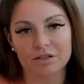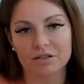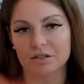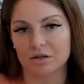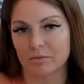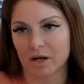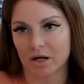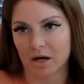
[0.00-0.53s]
no
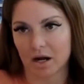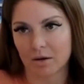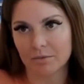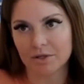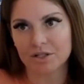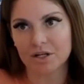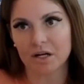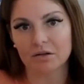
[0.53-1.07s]
matter how
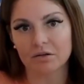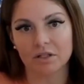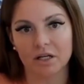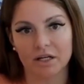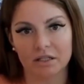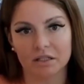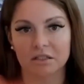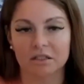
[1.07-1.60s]
much I don't
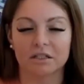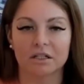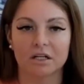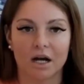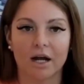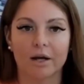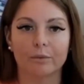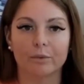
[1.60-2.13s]
like it,
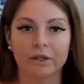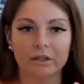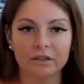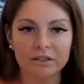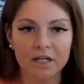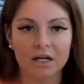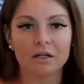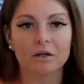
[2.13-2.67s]
I will
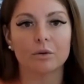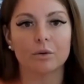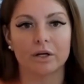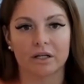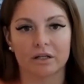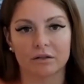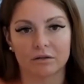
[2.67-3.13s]
not quit